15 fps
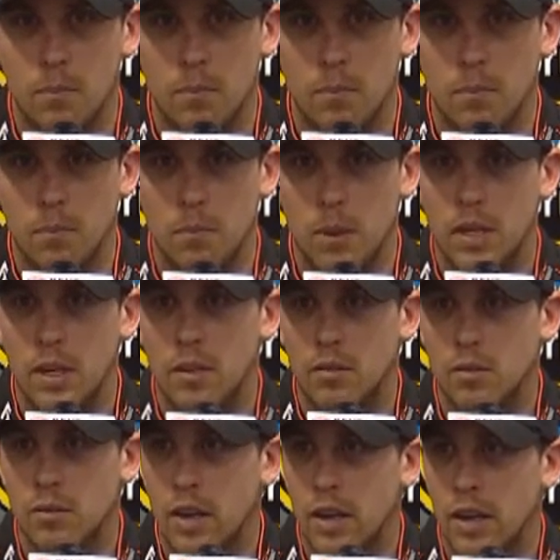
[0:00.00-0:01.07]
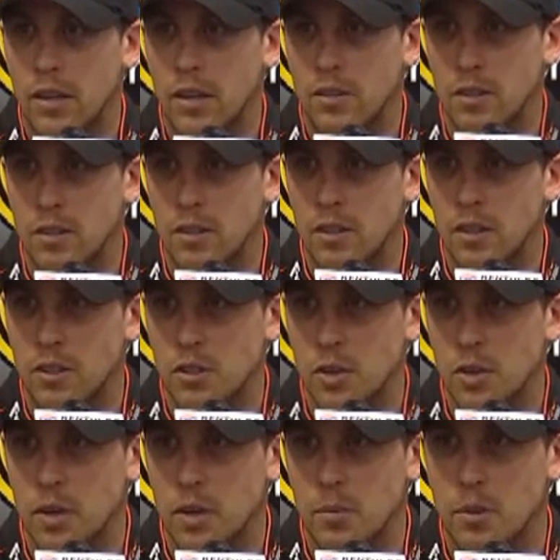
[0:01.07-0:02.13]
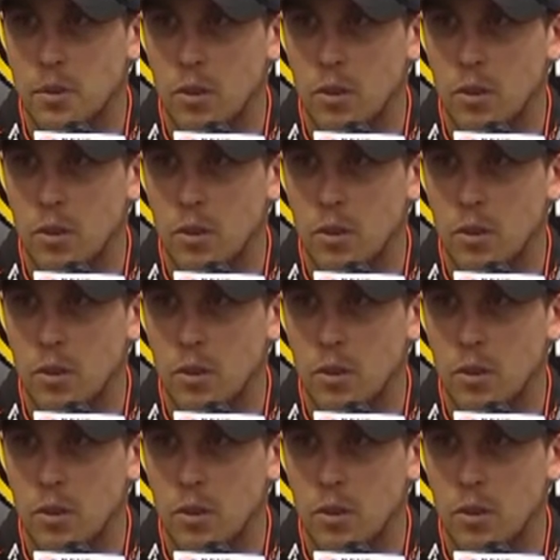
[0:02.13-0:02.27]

Me, FedEx, and Joe Gibbs,